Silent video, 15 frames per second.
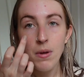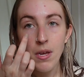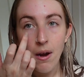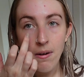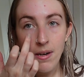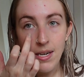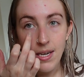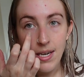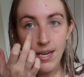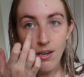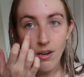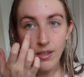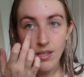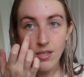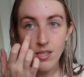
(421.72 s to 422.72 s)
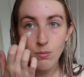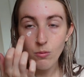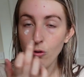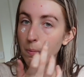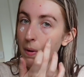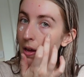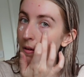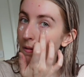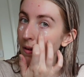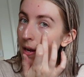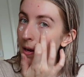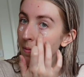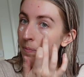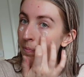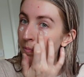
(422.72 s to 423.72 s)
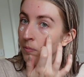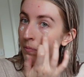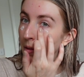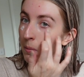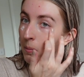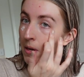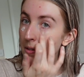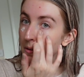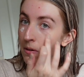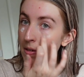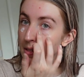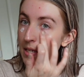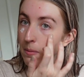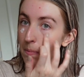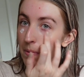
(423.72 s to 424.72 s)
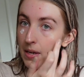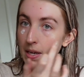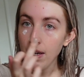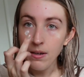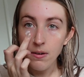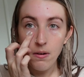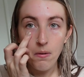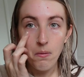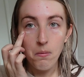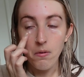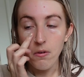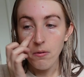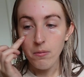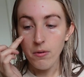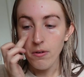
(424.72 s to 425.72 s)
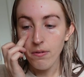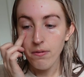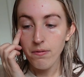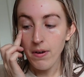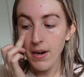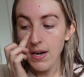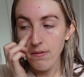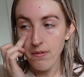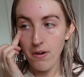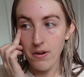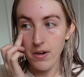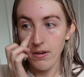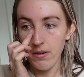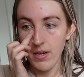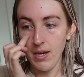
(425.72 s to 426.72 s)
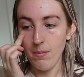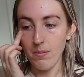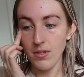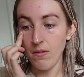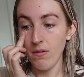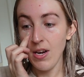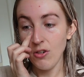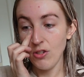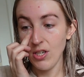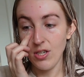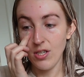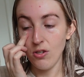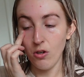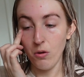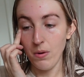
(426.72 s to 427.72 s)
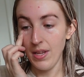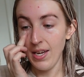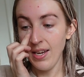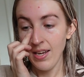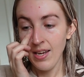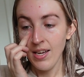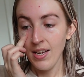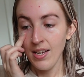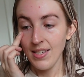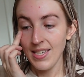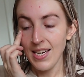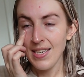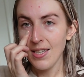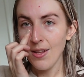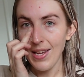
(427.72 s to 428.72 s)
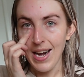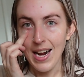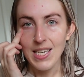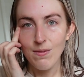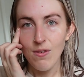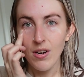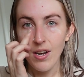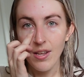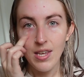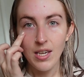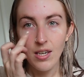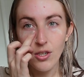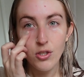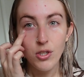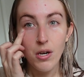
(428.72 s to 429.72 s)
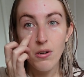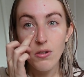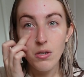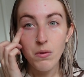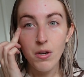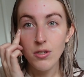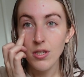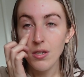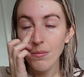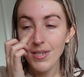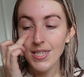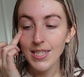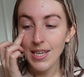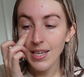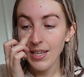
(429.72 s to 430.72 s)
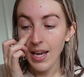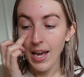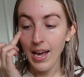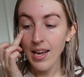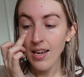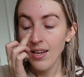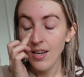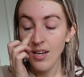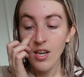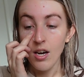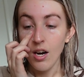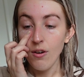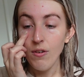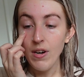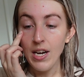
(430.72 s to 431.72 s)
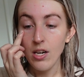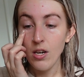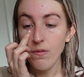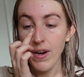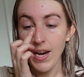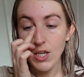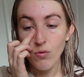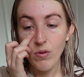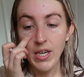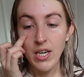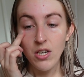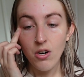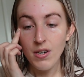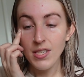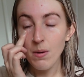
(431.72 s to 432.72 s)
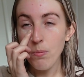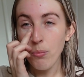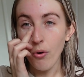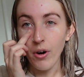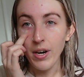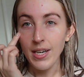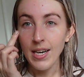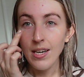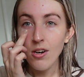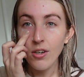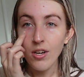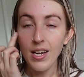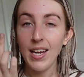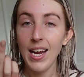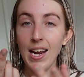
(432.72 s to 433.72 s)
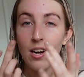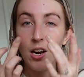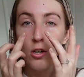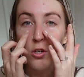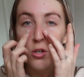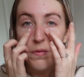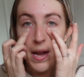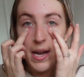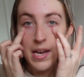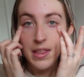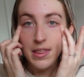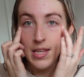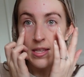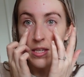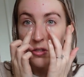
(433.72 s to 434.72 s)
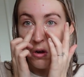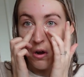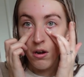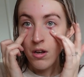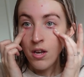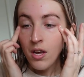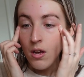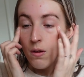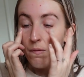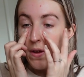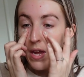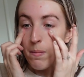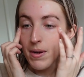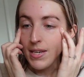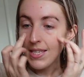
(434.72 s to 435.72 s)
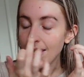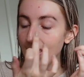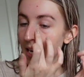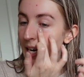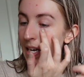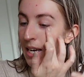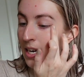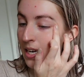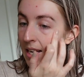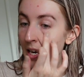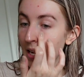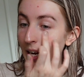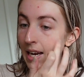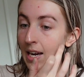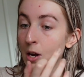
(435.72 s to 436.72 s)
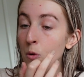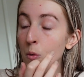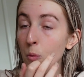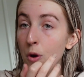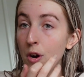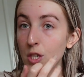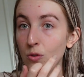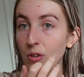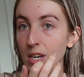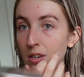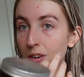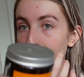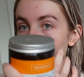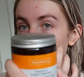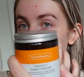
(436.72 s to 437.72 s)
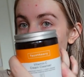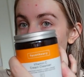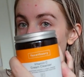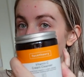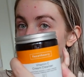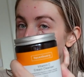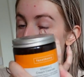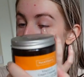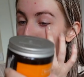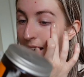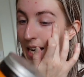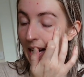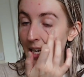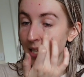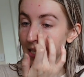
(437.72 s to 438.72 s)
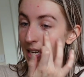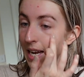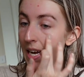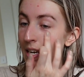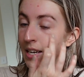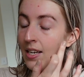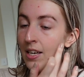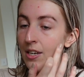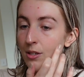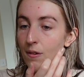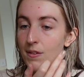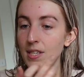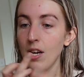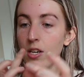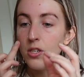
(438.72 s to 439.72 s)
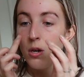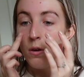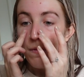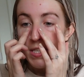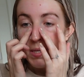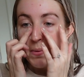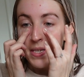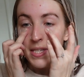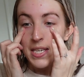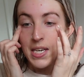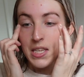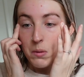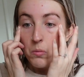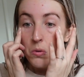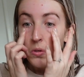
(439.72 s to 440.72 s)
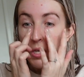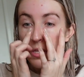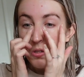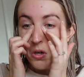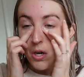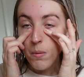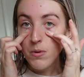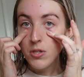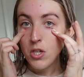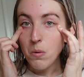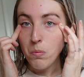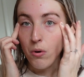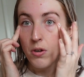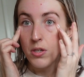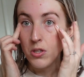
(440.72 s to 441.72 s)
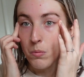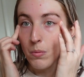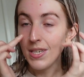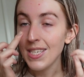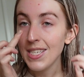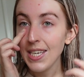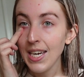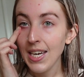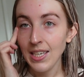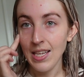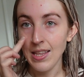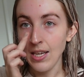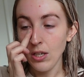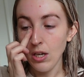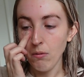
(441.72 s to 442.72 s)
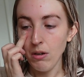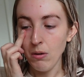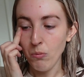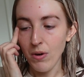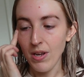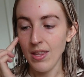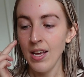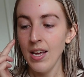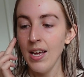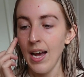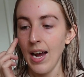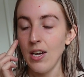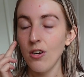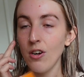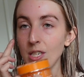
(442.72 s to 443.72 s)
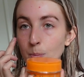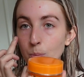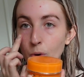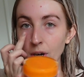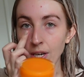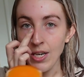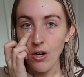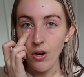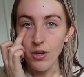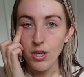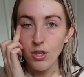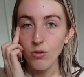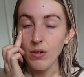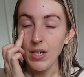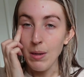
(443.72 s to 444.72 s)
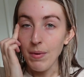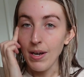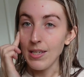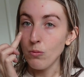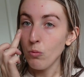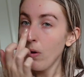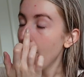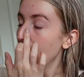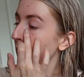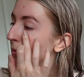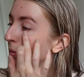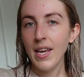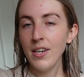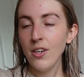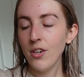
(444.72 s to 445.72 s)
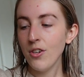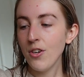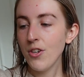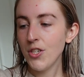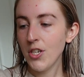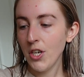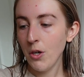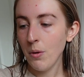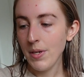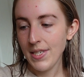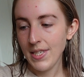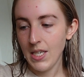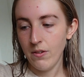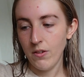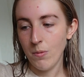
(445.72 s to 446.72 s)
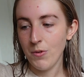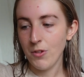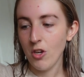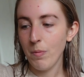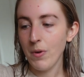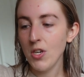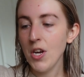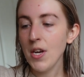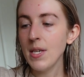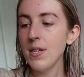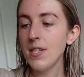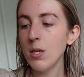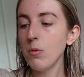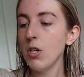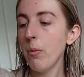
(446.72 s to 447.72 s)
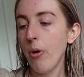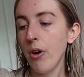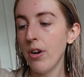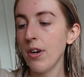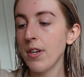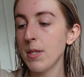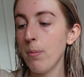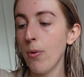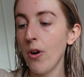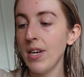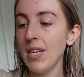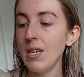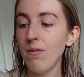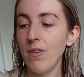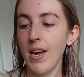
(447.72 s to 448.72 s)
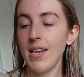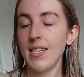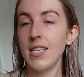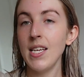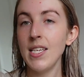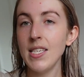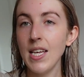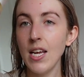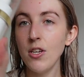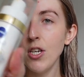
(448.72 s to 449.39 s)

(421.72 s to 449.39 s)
but you only need like a small bit of it. But it's honestly been one of my favourite eye creams. I've literally stuck with it since like the last vlog I think I showed you when I was doing my skincare. I really love it. It's really nice and brightening. Like, again, I love anything that's got vitamin C in it. And again, it works really nicely with this vitamin C cleanser. So obviously I do vitamin C in the morning times to brighten up my skin and then go in with a nice brightening eye cream as well. Then on to serum. So I've been using some new products by Nivea. So this is their